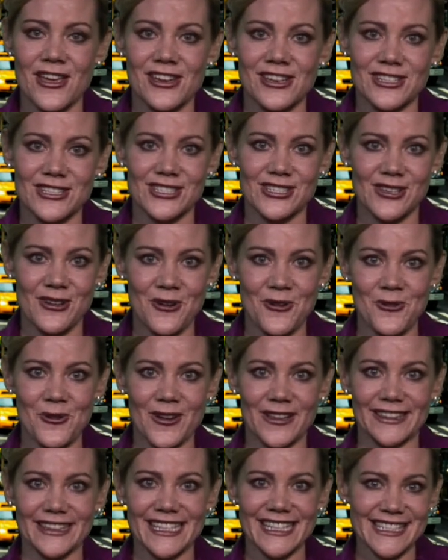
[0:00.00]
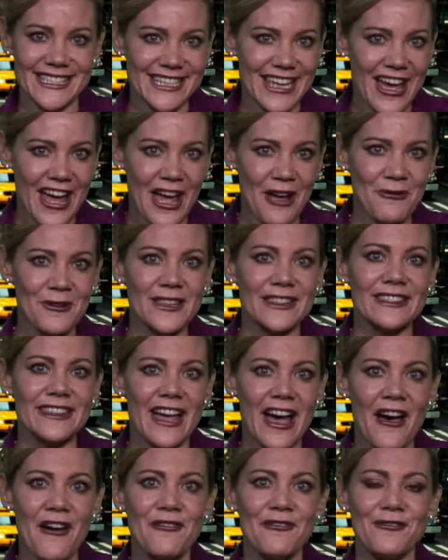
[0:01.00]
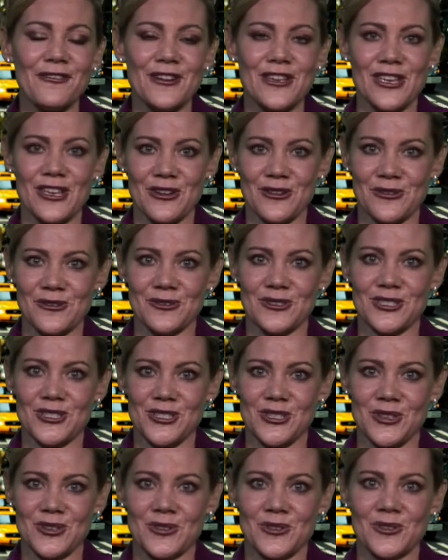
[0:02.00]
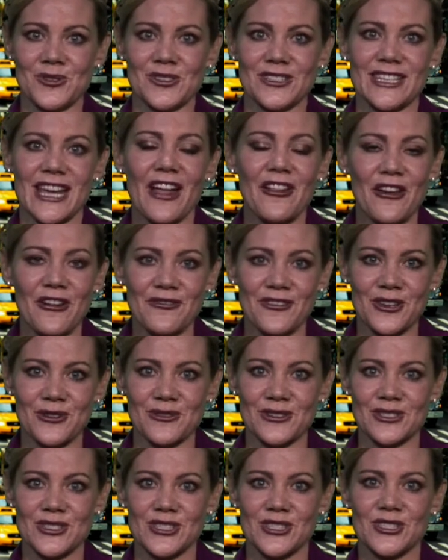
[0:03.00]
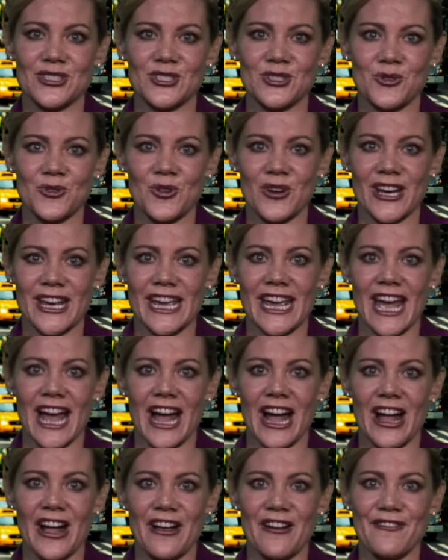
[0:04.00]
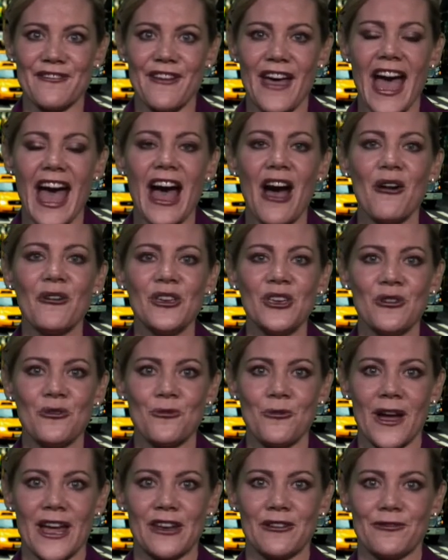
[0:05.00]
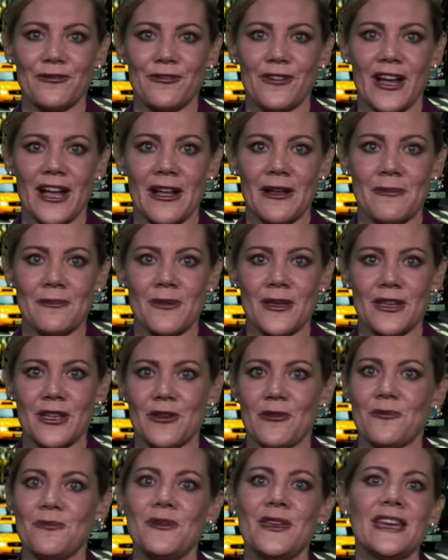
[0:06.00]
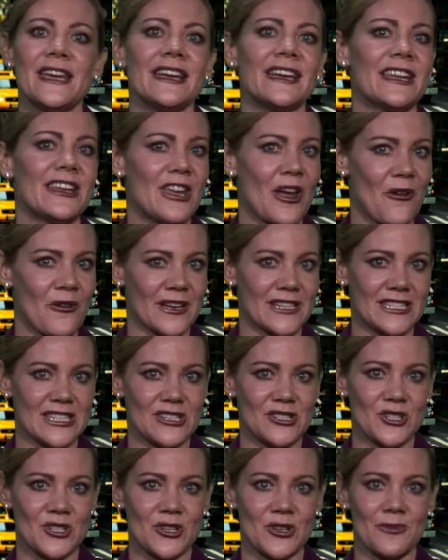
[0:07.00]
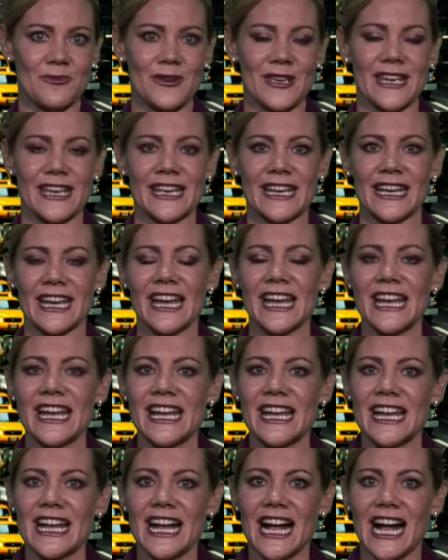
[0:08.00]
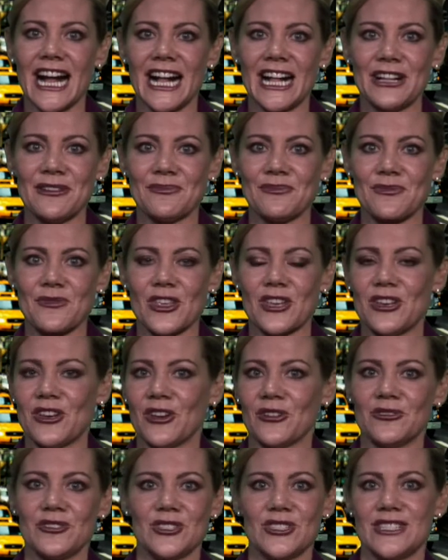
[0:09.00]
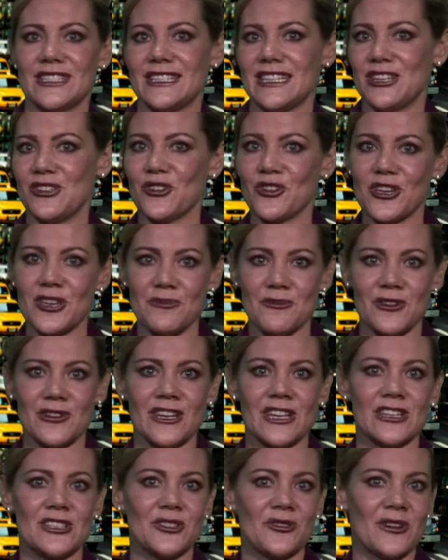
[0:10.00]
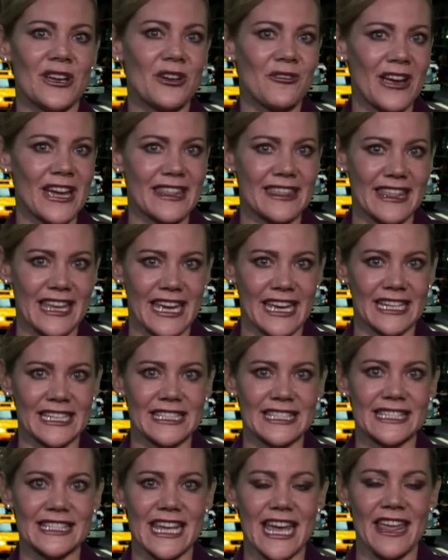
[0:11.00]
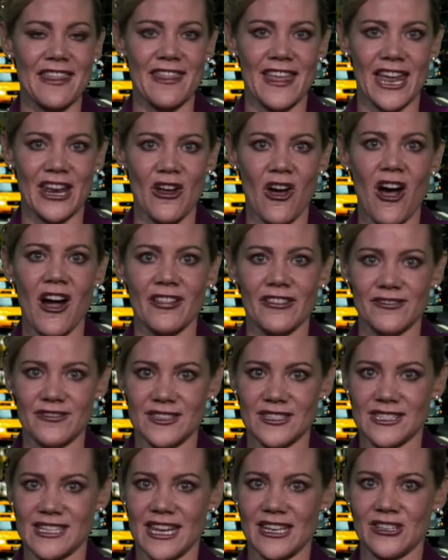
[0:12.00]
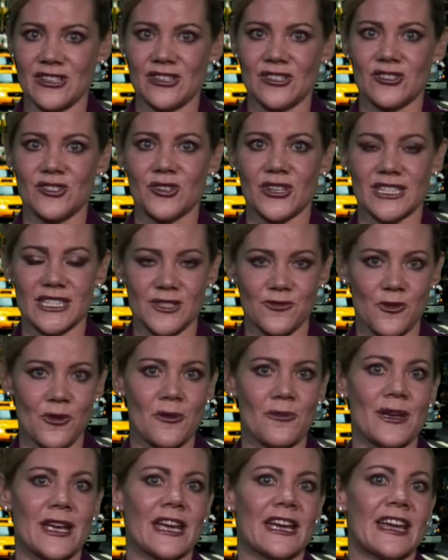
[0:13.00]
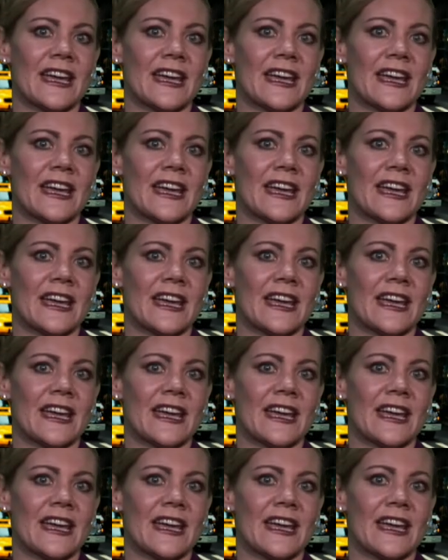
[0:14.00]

So Lisa, I would love for you to tell our viewers the story of how you went from being a yoga teacher, being just in your community doing great things, and then all of a sudden transforming